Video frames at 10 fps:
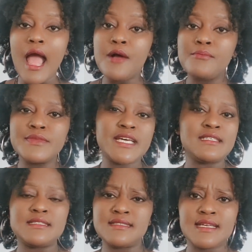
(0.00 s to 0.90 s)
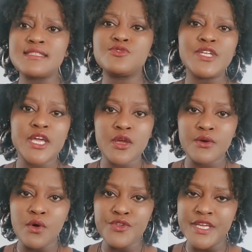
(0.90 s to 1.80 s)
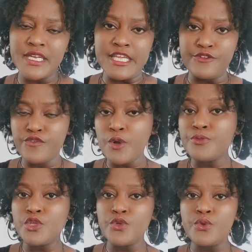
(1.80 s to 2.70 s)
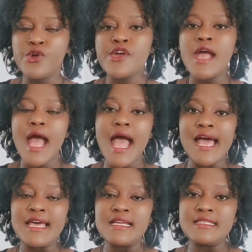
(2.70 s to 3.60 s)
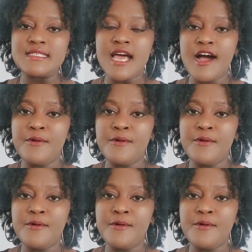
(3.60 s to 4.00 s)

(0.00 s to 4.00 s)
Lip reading: and that's really all they need from you. And